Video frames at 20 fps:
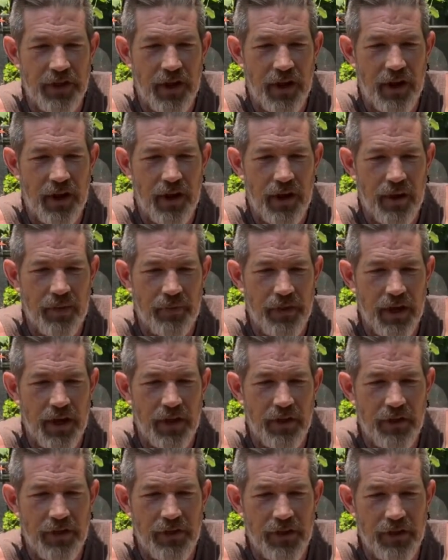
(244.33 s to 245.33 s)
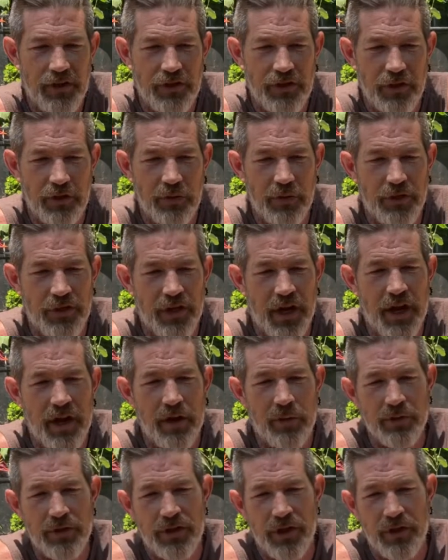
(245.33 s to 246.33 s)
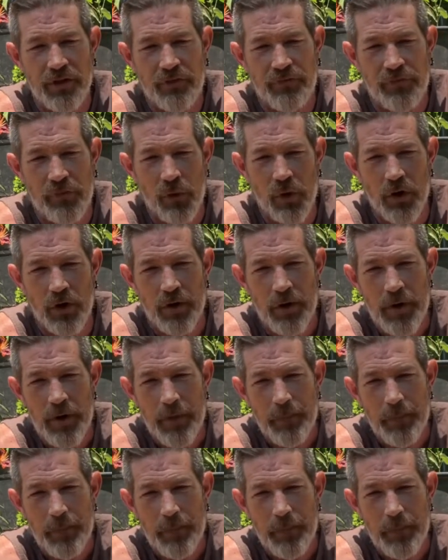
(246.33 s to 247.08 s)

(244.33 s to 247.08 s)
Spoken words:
The other thing too is I always look for